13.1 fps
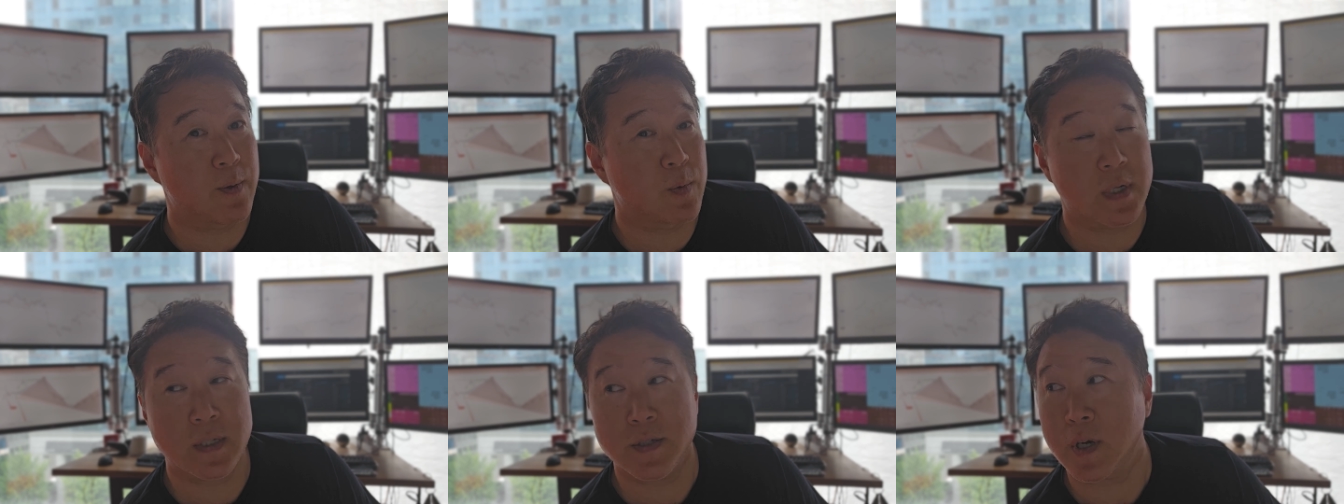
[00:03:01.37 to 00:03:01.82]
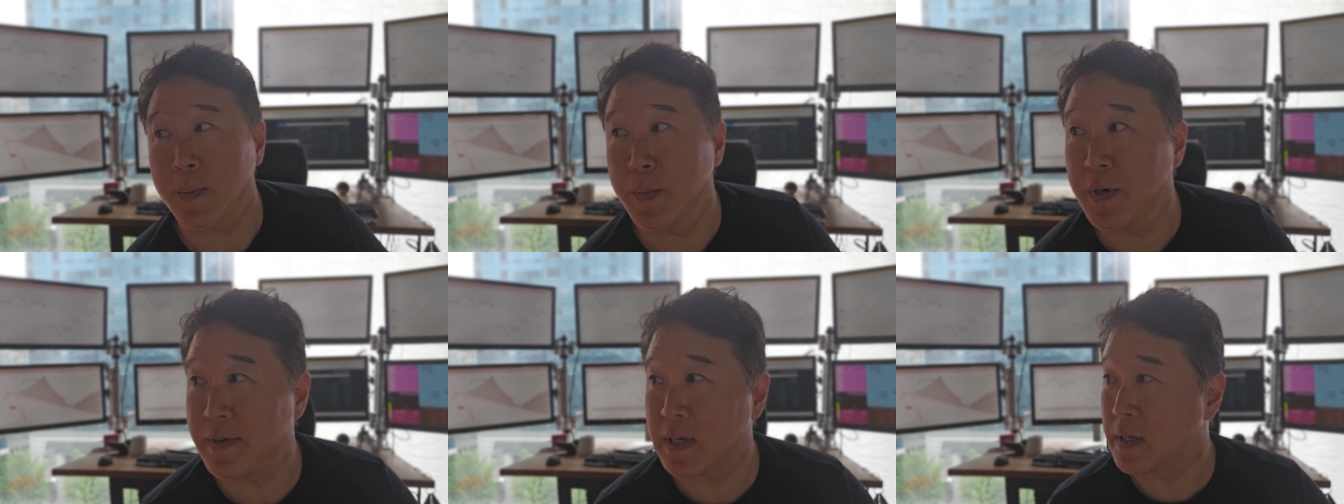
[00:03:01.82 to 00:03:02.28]
we're going to start
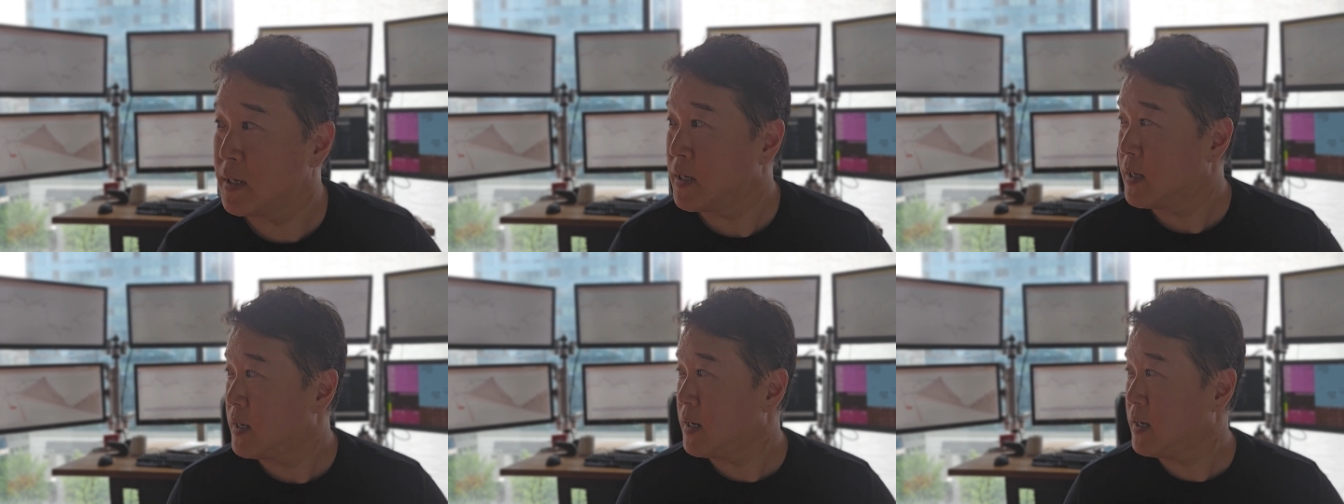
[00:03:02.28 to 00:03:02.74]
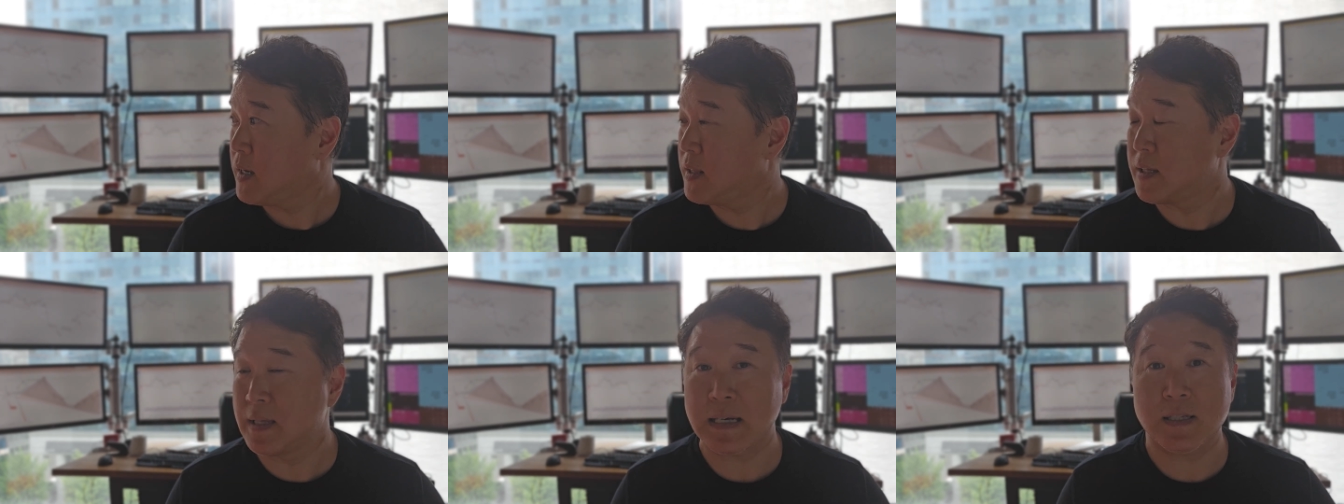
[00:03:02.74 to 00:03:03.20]
moving
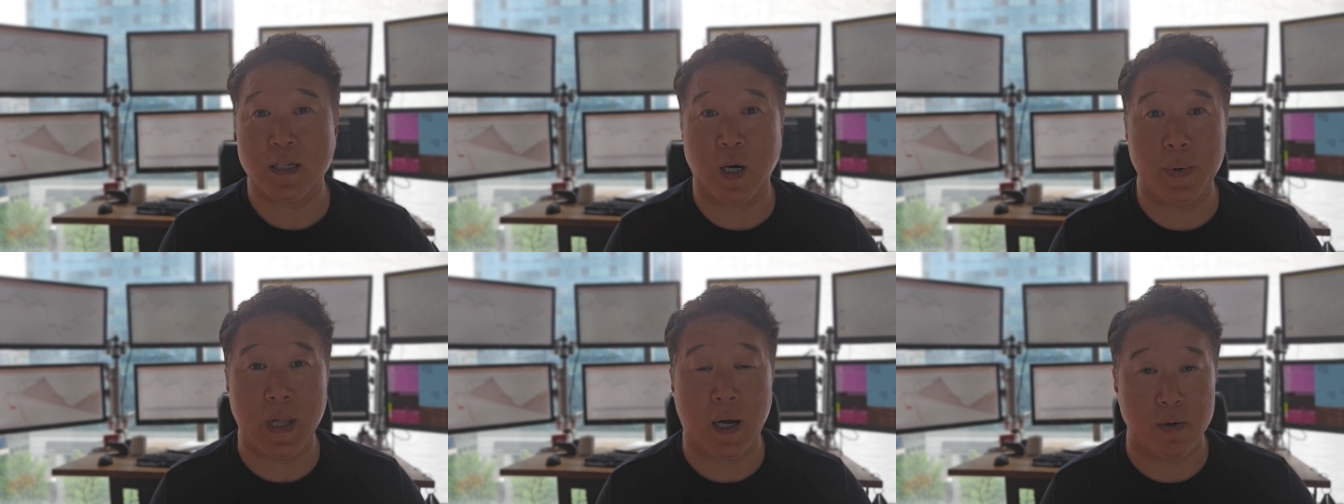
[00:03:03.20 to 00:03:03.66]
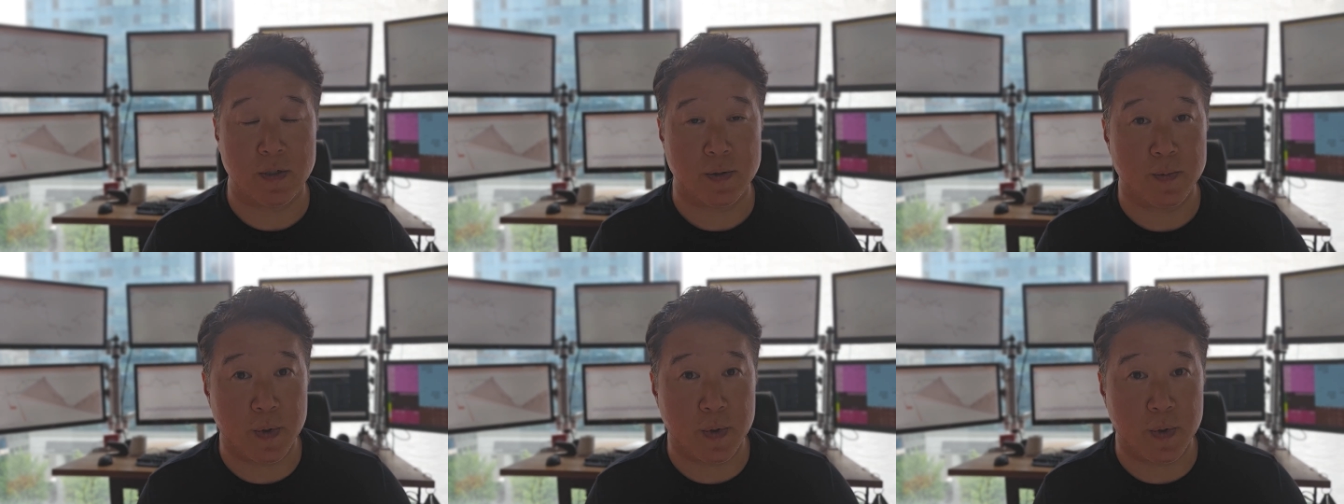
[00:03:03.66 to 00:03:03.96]
in the next couple hours.